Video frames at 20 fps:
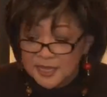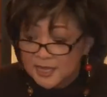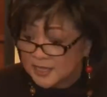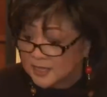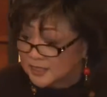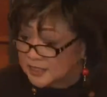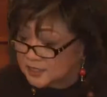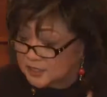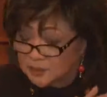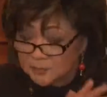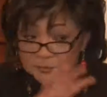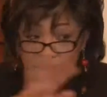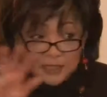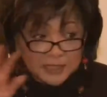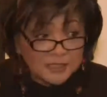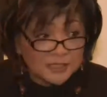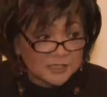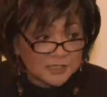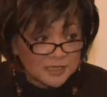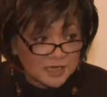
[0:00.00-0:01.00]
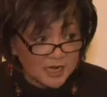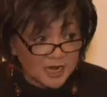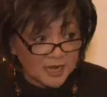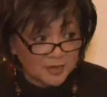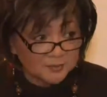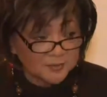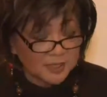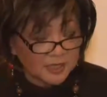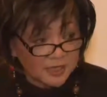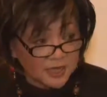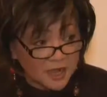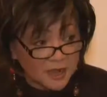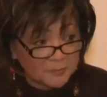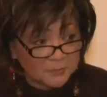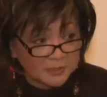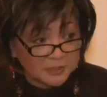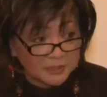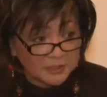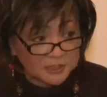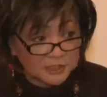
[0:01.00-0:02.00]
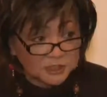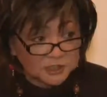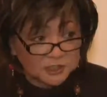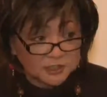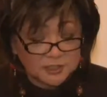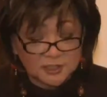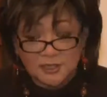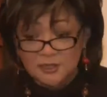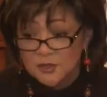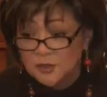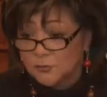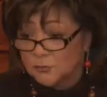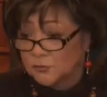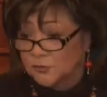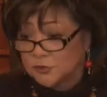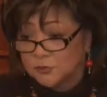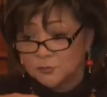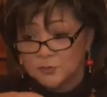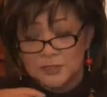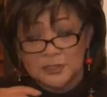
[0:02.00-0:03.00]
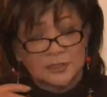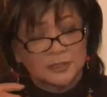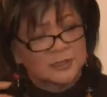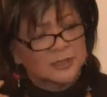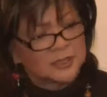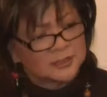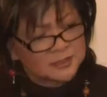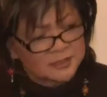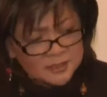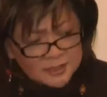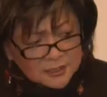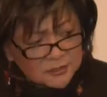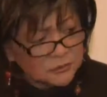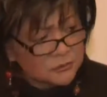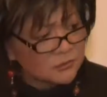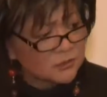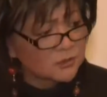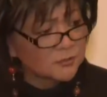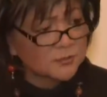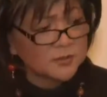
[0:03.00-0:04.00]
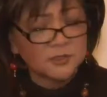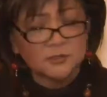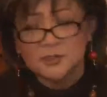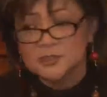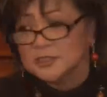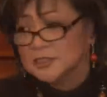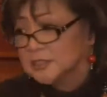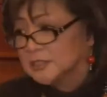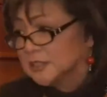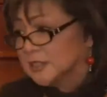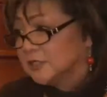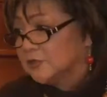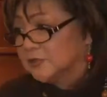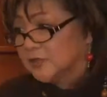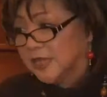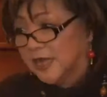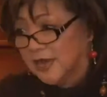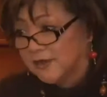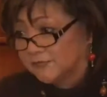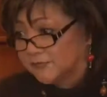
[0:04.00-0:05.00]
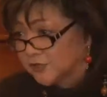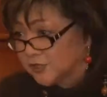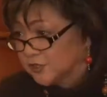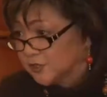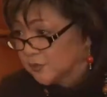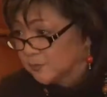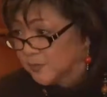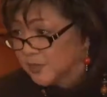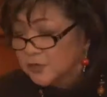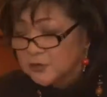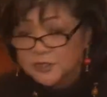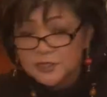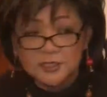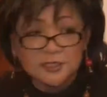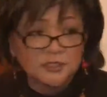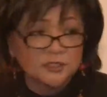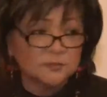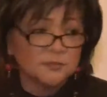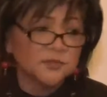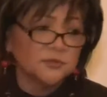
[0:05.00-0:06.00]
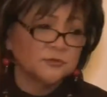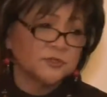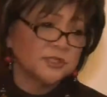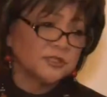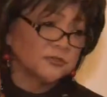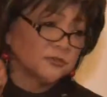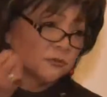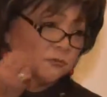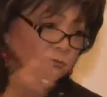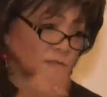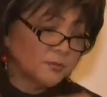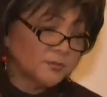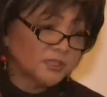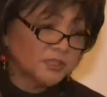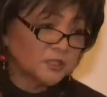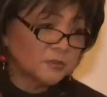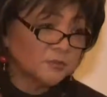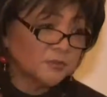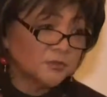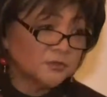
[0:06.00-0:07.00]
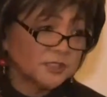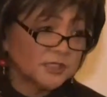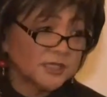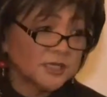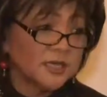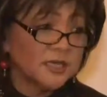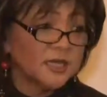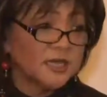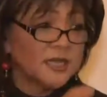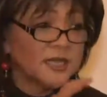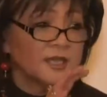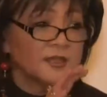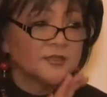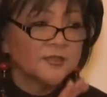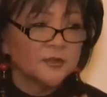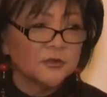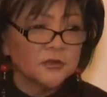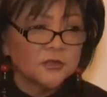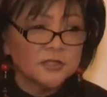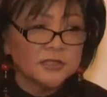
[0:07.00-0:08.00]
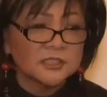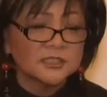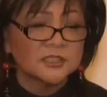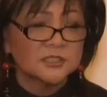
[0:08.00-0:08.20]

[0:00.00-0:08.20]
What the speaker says: And in the meantime, the competition, whether it be the Latino community or the African American community or the women's community, they're going to